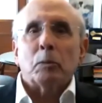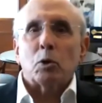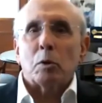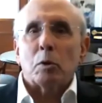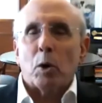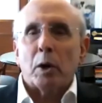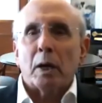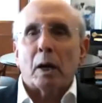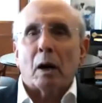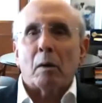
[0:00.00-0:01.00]
to
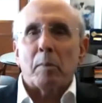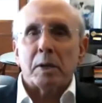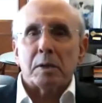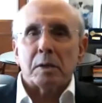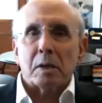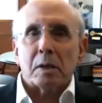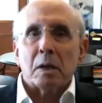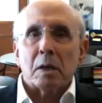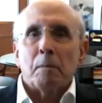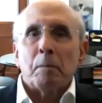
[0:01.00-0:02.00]
supporting our businesses,